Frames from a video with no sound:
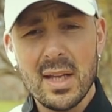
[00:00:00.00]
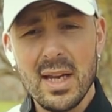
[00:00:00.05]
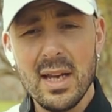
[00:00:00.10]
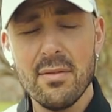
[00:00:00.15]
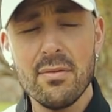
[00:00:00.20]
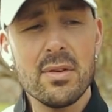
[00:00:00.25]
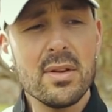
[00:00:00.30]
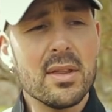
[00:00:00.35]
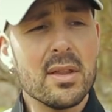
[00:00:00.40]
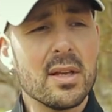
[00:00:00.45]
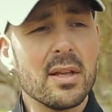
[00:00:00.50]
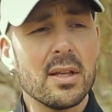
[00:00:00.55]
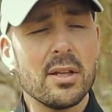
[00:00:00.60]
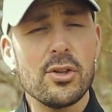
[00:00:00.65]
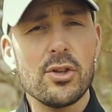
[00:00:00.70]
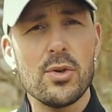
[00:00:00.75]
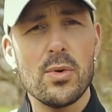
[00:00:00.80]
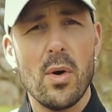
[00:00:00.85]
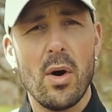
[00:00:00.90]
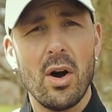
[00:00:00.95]
Everything
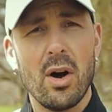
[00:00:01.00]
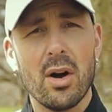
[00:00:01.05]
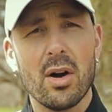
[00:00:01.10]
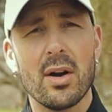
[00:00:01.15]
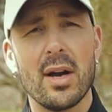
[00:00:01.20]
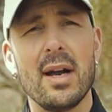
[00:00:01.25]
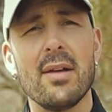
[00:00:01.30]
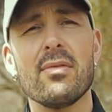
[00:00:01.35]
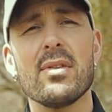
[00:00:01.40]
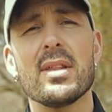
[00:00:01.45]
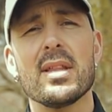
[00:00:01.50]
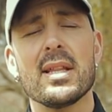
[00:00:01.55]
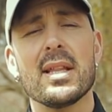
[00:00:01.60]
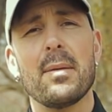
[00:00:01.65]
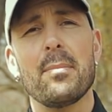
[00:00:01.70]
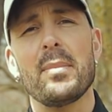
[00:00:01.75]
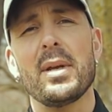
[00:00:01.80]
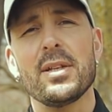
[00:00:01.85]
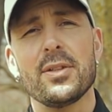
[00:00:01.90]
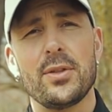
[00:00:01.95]
that you are, everything
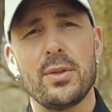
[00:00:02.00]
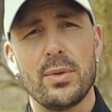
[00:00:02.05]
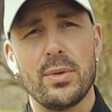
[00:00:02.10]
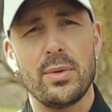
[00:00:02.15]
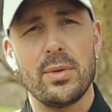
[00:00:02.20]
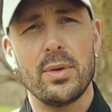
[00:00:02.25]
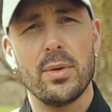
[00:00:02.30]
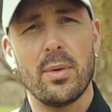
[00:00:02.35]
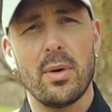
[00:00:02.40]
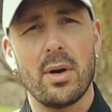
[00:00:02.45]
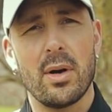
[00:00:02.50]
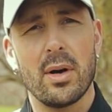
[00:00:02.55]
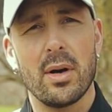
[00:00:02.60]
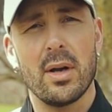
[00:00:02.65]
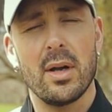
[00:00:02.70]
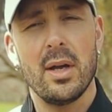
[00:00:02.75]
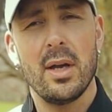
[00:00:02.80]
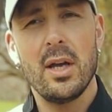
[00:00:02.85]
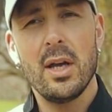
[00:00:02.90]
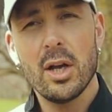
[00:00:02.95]
that makes you who you
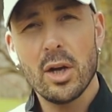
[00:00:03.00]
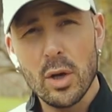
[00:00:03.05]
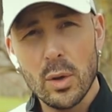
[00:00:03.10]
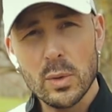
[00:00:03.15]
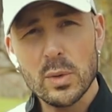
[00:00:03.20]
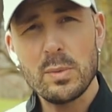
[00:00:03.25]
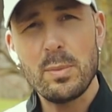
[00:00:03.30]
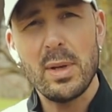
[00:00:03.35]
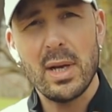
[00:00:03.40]
are, goes